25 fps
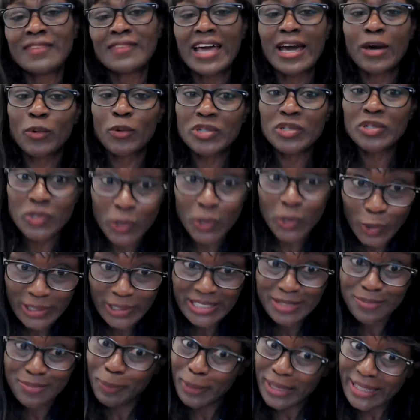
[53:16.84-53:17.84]
I want to call
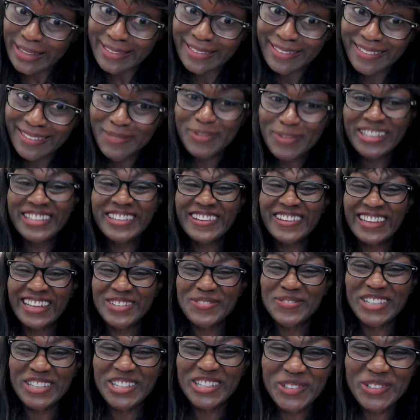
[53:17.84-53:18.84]
it myth, but you
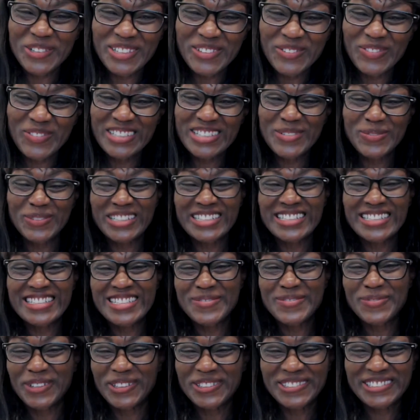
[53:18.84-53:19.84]
let me know if it's been
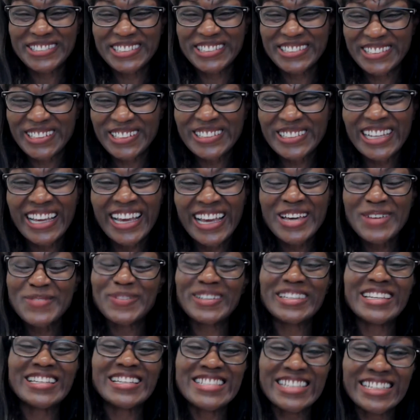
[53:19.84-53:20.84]
debunked or not.
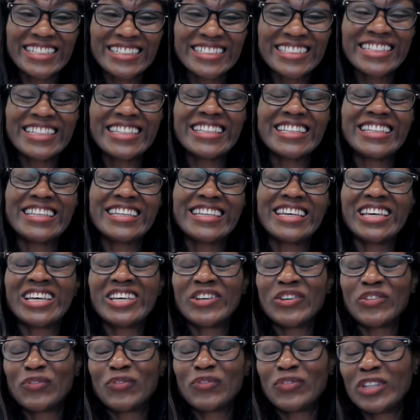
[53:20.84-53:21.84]
But there's certainly
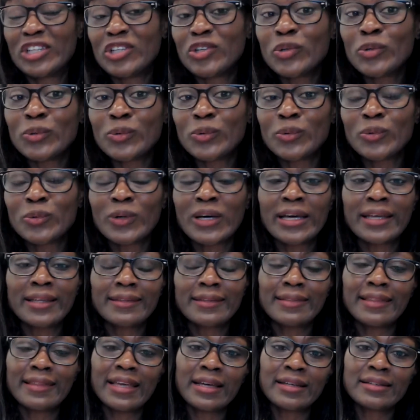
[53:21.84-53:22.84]
a view
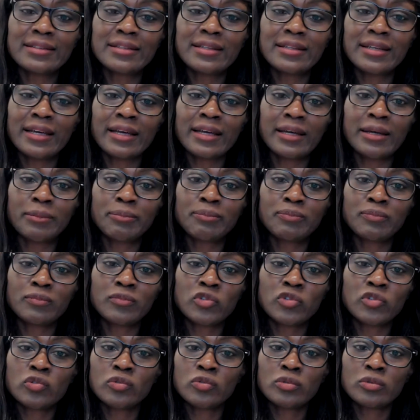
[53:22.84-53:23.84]
that
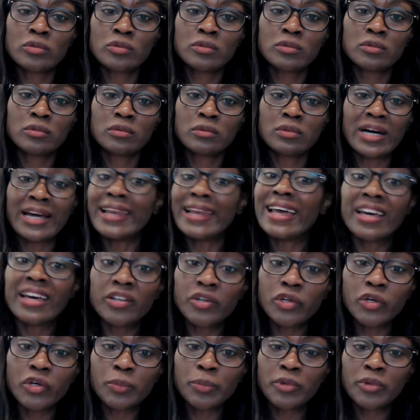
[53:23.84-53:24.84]
to
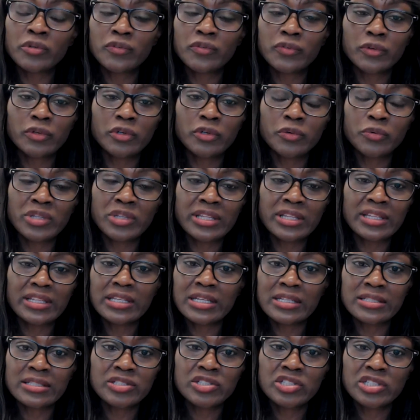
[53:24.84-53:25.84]
align your portfolio with
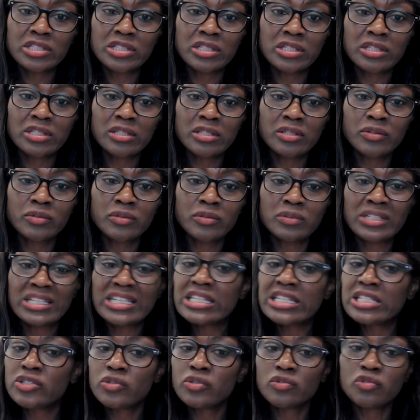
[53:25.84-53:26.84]
ESG, you
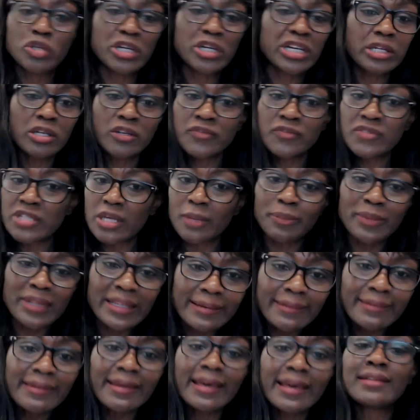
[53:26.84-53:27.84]
need to trade off
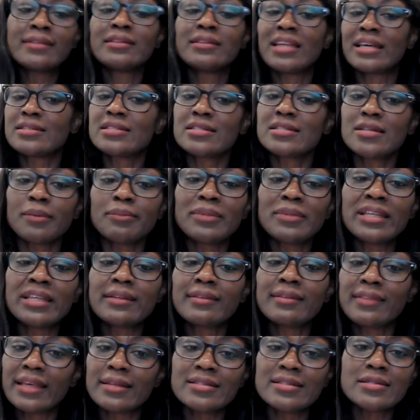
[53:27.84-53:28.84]
something, and that
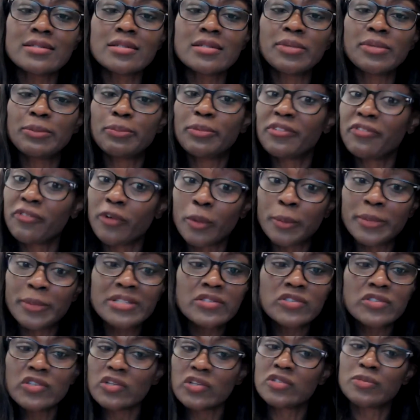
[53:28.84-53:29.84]
something tends to be
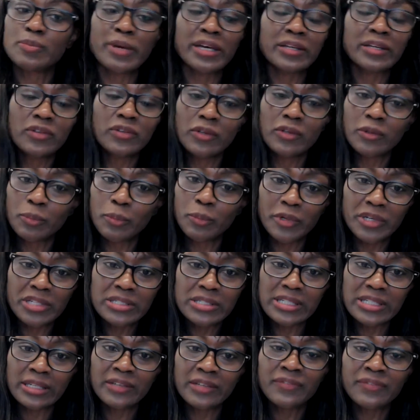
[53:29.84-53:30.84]
performance, just back to your
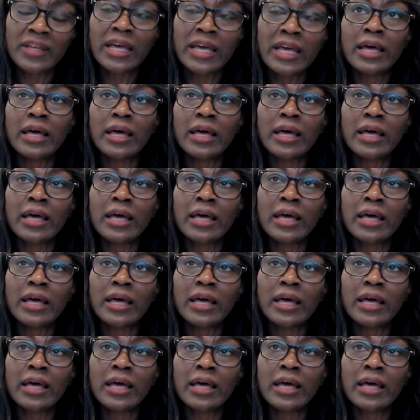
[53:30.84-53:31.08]
point, Dave.